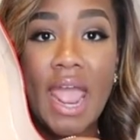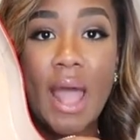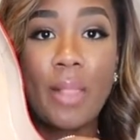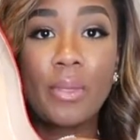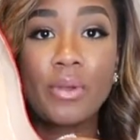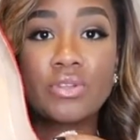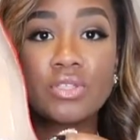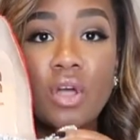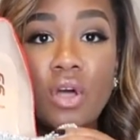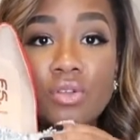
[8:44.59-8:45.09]

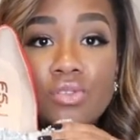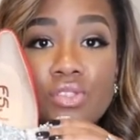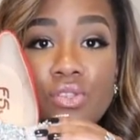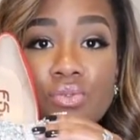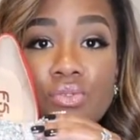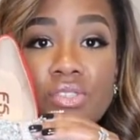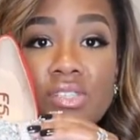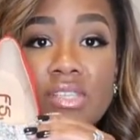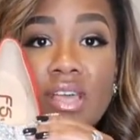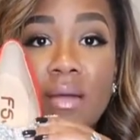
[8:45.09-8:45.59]
And there's
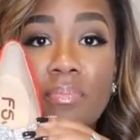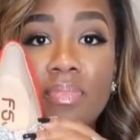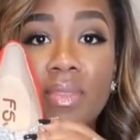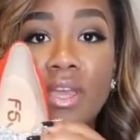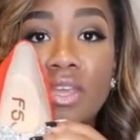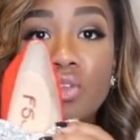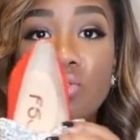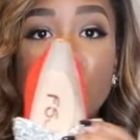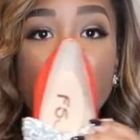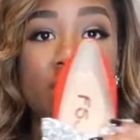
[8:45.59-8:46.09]
also some
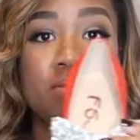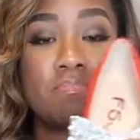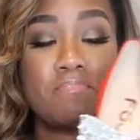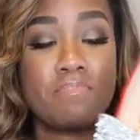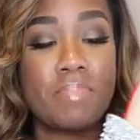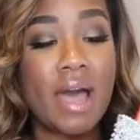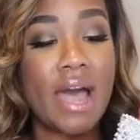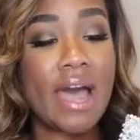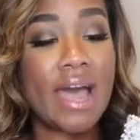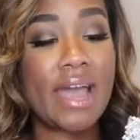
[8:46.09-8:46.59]
that you
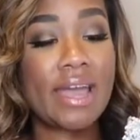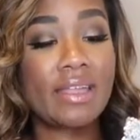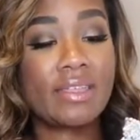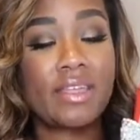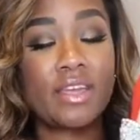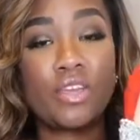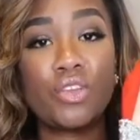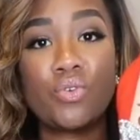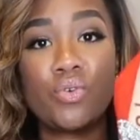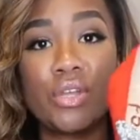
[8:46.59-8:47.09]
can buy
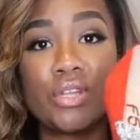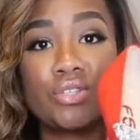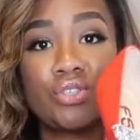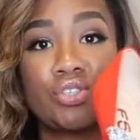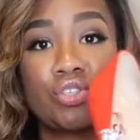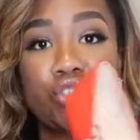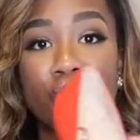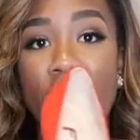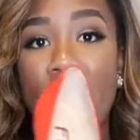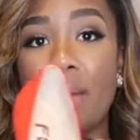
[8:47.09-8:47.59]
that you can
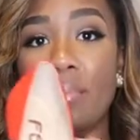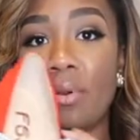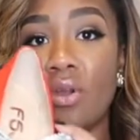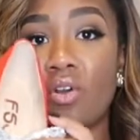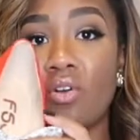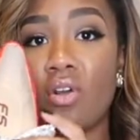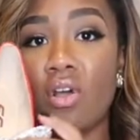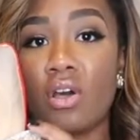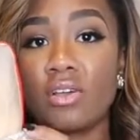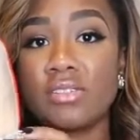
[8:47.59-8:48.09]
strap
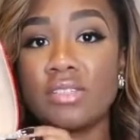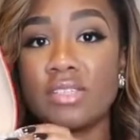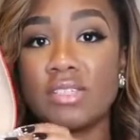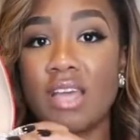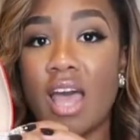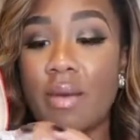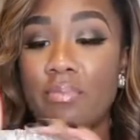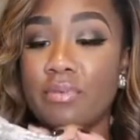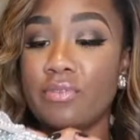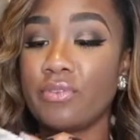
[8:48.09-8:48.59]
across the
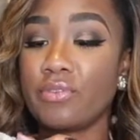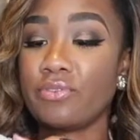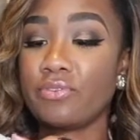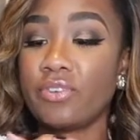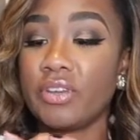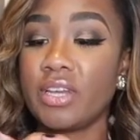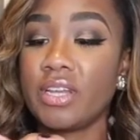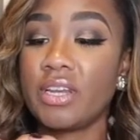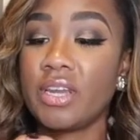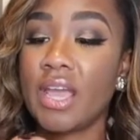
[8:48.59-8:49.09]
top of your
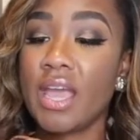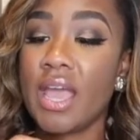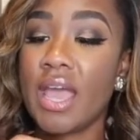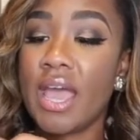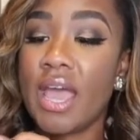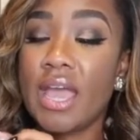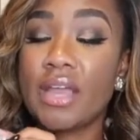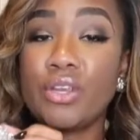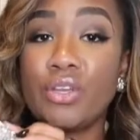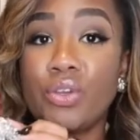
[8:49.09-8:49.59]
foot.
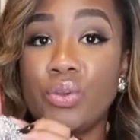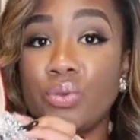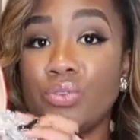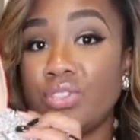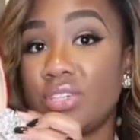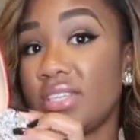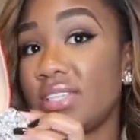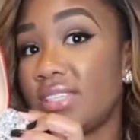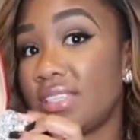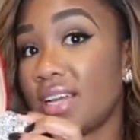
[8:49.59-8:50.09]
And
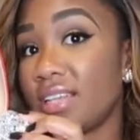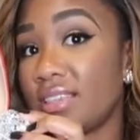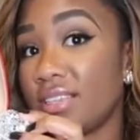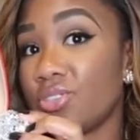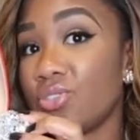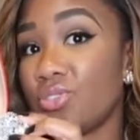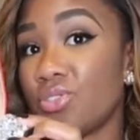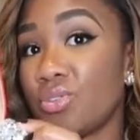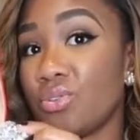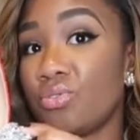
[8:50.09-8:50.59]
Gucci's done
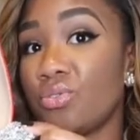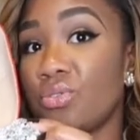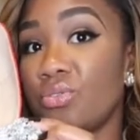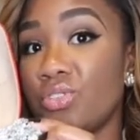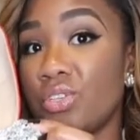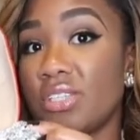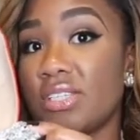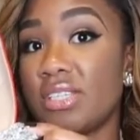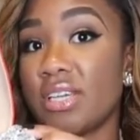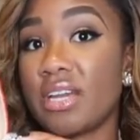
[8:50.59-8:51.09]
this too.
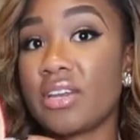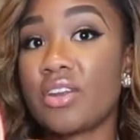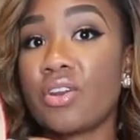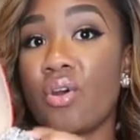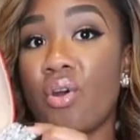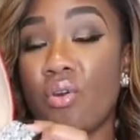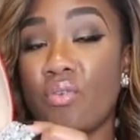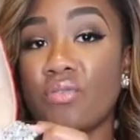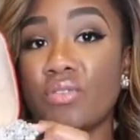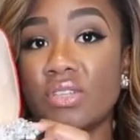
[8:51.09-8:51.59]
Gucci's done
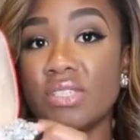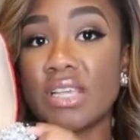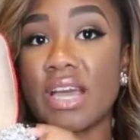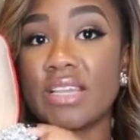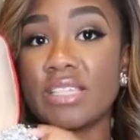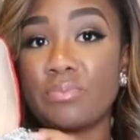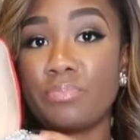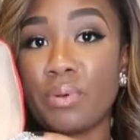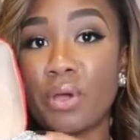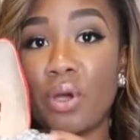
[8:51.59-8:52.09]
an
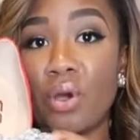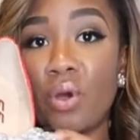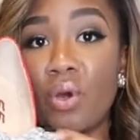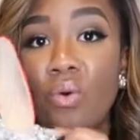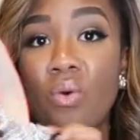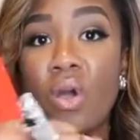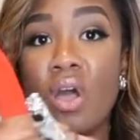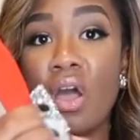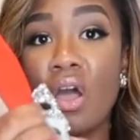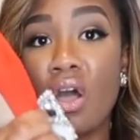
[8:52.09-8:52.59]
oversized
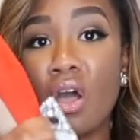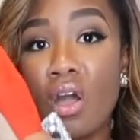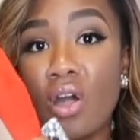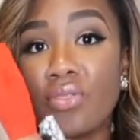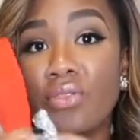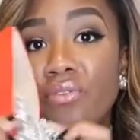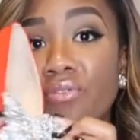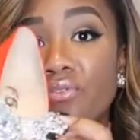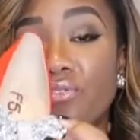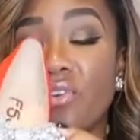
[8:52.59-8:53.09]
bow
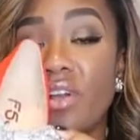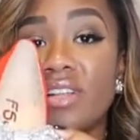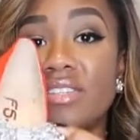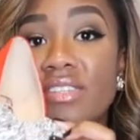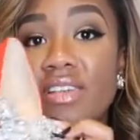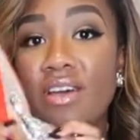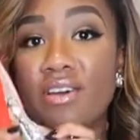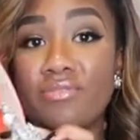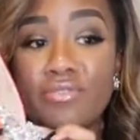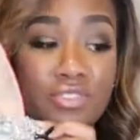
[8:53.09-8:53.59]
on the
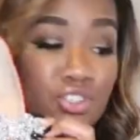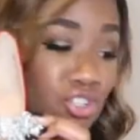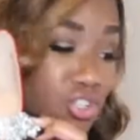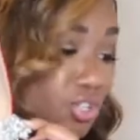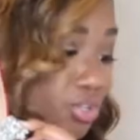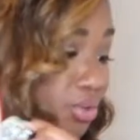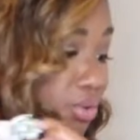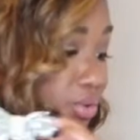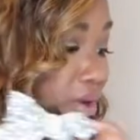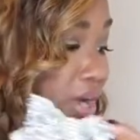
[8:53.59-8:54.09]
front of a
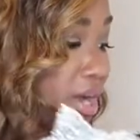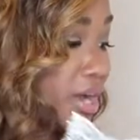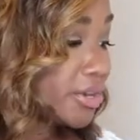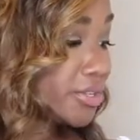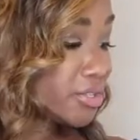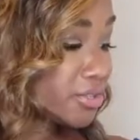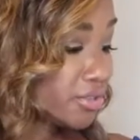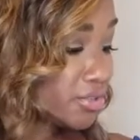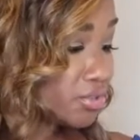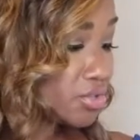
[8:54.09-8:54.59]
shoe.
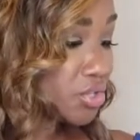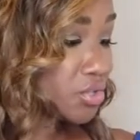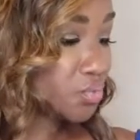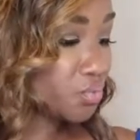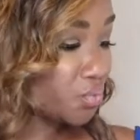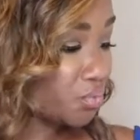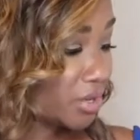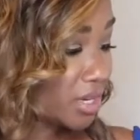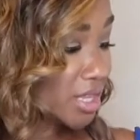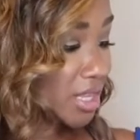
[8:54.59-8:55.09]
So these are just
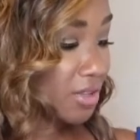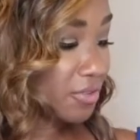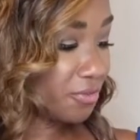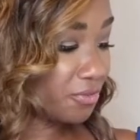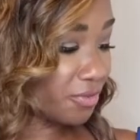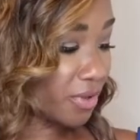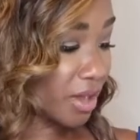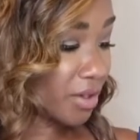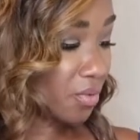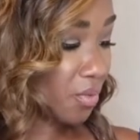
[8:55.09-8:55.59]
really
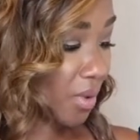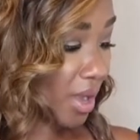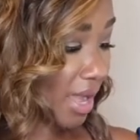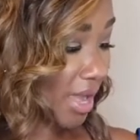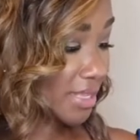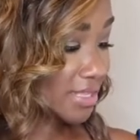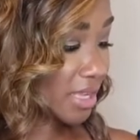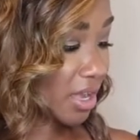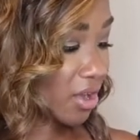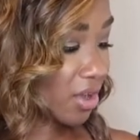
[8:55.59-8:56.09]
fun
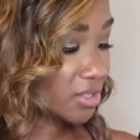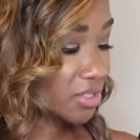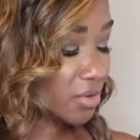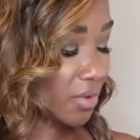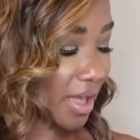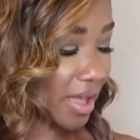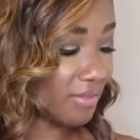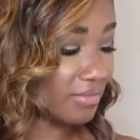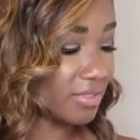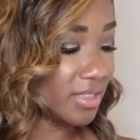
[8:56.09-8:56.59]
ways. I
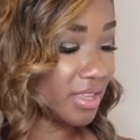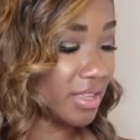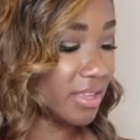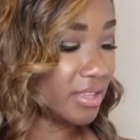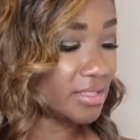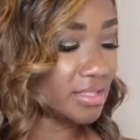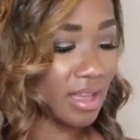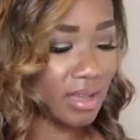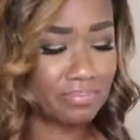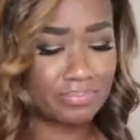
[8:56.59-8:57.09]
also have
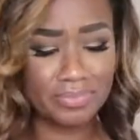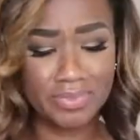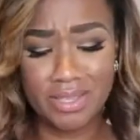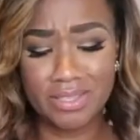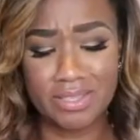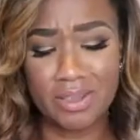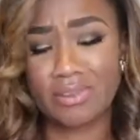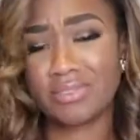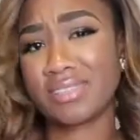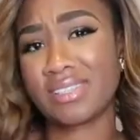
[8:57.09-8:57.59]
these.
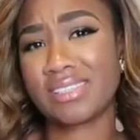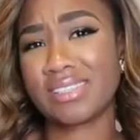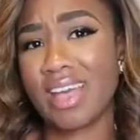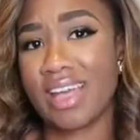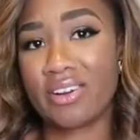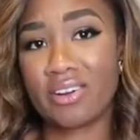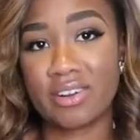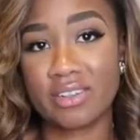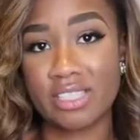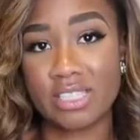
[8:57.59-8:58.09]
These aren't
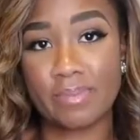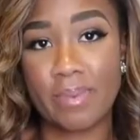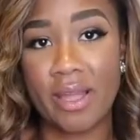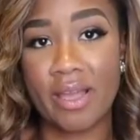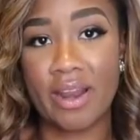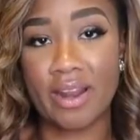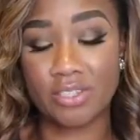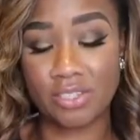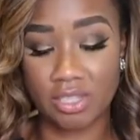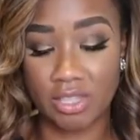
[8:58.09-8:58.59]
designer
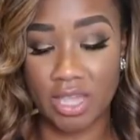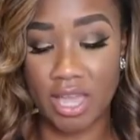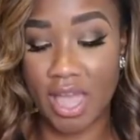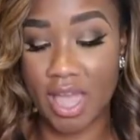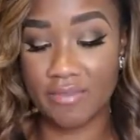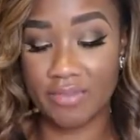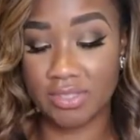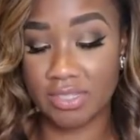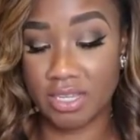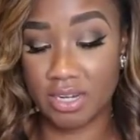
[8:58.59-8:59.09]
inspired. I
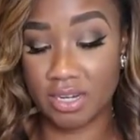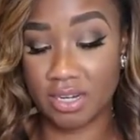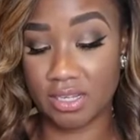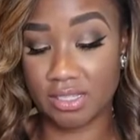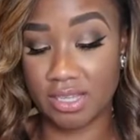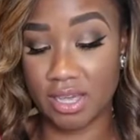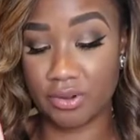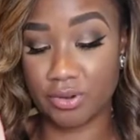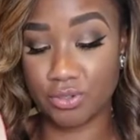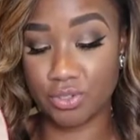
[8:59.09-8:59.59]
haven't seen a
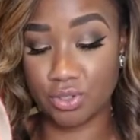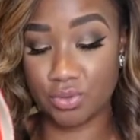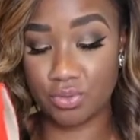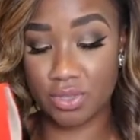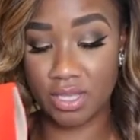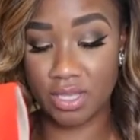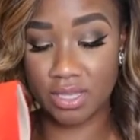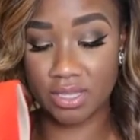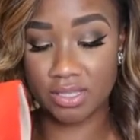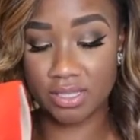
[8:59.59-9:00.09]
designer do
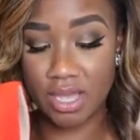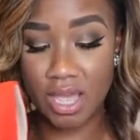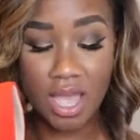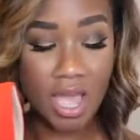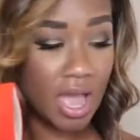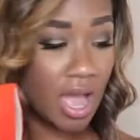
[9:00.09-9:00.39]
these.